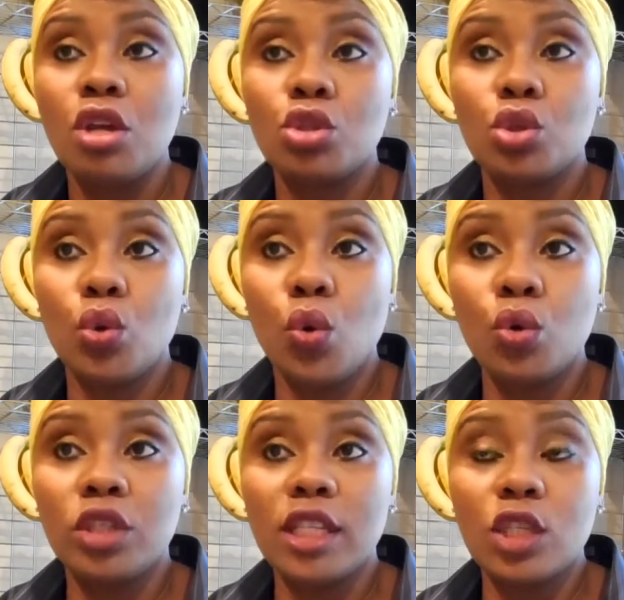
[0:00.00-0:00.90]

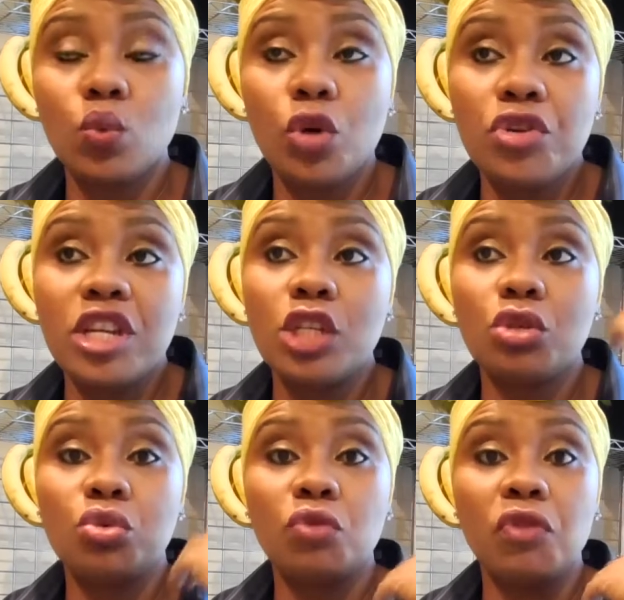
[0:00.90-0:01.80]
So this is what you need
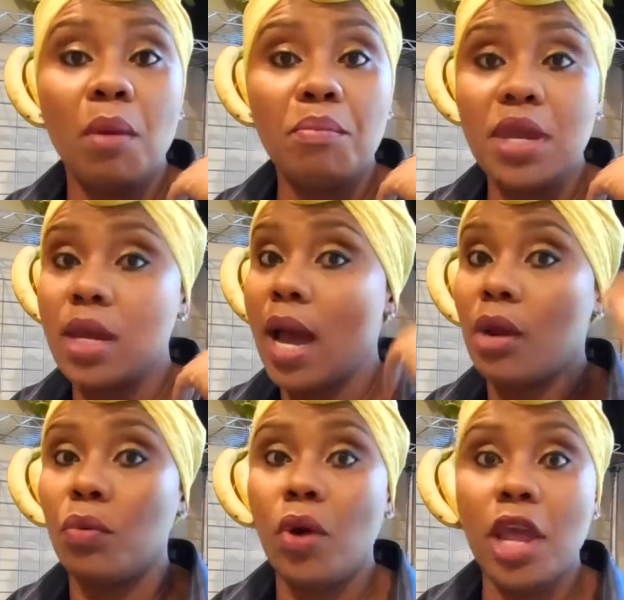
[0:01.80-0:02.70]
to do for me.
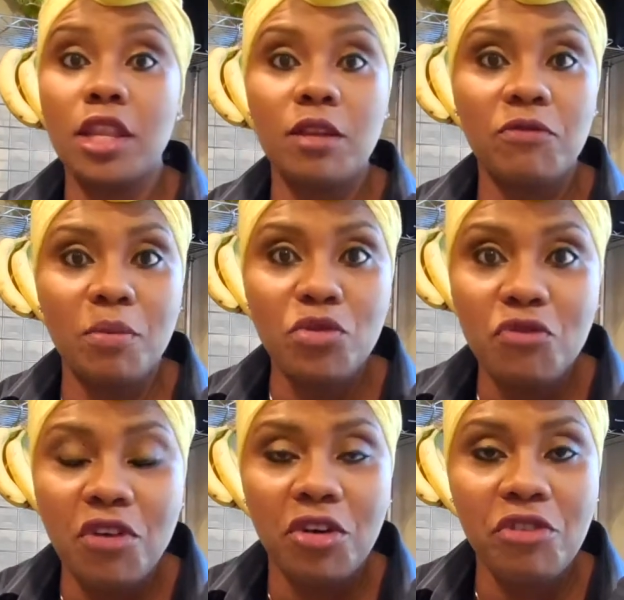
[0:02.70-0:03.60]
I don't want anything from
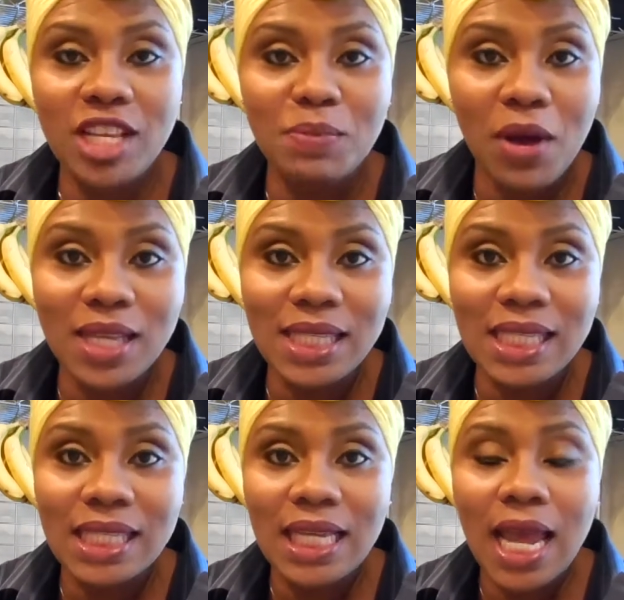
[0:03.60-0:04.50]
you for
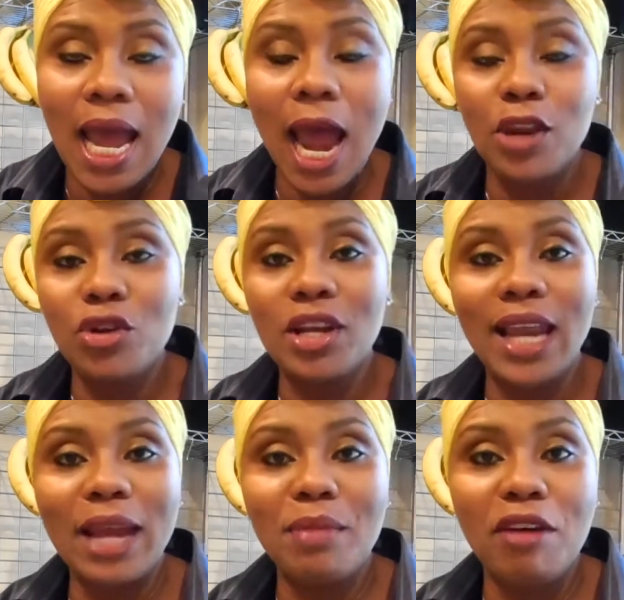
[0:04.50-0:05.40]
Christmas. I know you
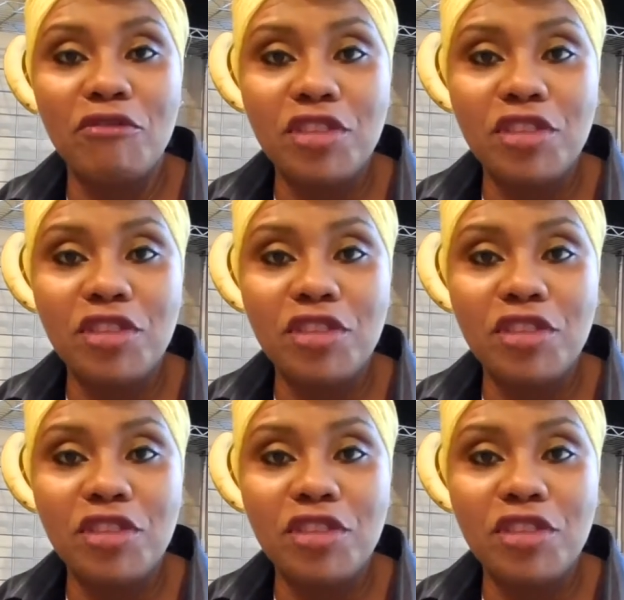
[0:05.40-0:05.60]
like my